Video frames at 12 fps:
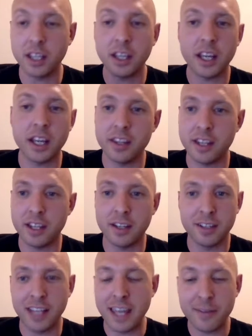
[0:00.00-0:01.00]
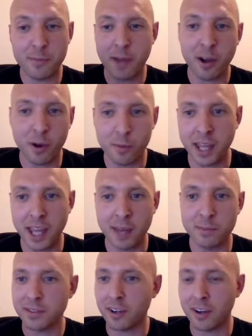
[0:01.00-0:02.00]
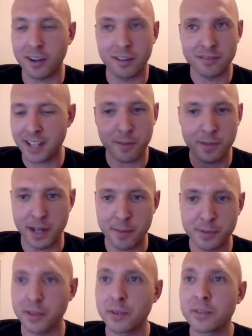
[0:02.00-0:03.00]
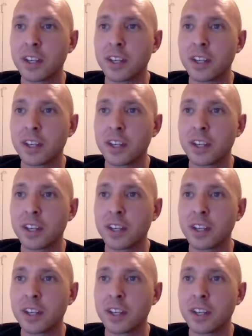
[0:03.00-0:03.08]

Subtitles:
and then even my home games are set up in episodes.